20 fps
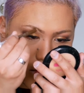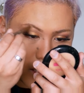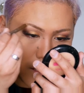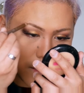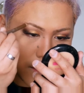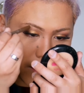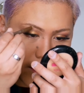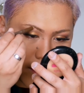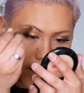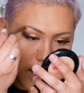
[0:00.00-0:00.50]

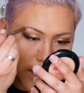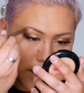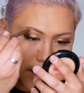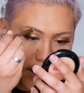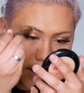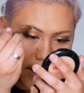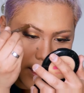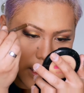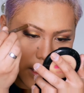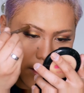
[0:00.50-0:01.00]
So the
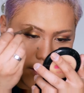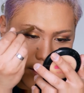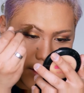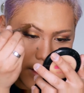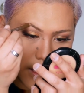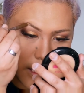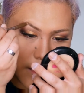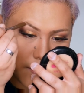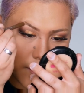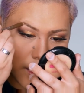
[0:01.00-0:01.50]
idea with
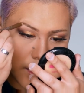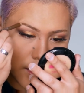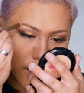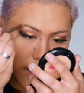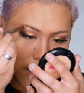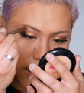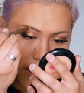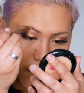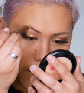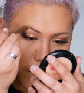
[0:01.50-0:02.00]
this pencil
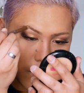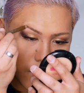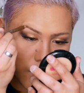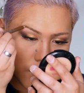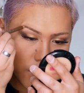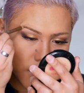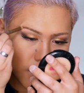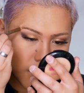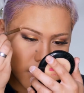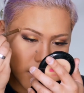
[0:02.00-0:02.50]
is
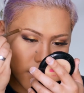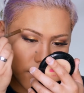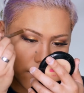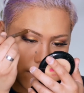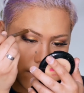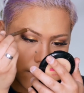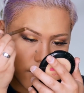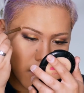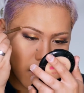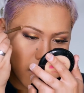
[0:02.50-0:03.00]
supposed to
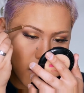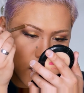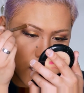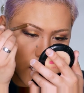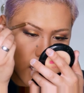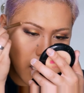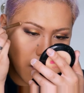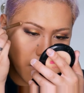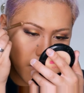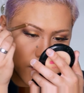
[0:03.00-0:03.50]
give
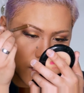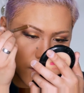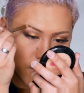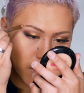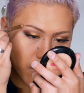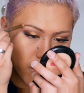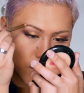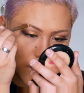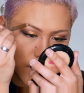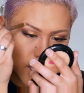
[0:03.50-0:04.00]
a little bit
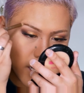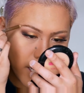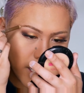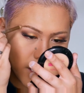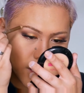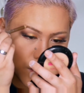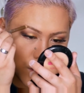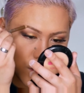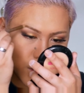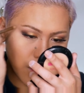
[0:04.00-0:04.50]
more
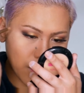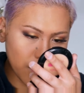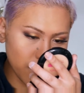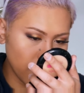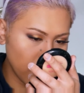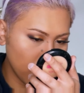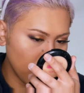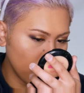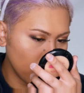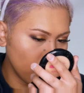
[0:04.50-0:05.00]
texture,
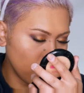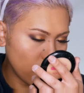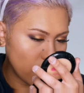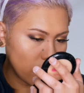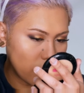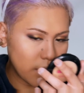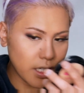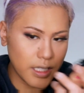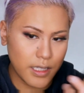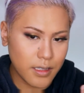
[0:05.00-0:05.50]

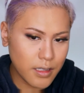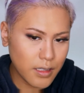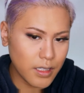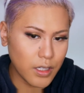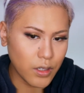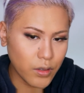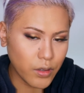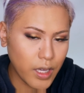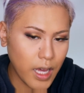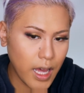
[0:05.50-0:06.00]
not just, you
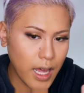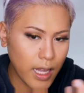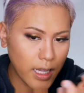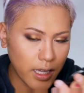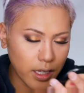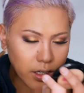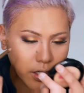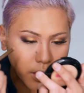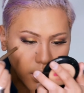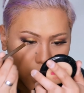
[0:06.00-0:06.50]
know,
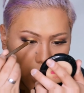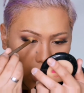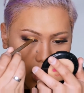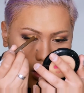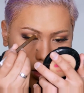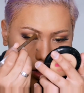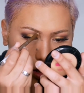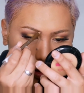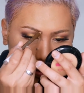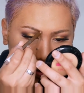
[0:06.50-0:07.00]
color
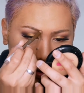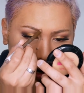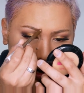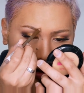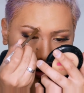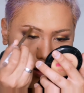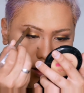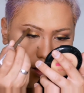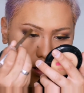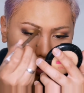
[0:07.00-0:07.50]
to the
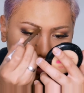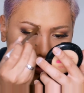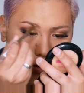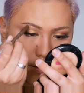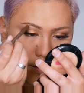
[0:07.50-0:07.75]
brows.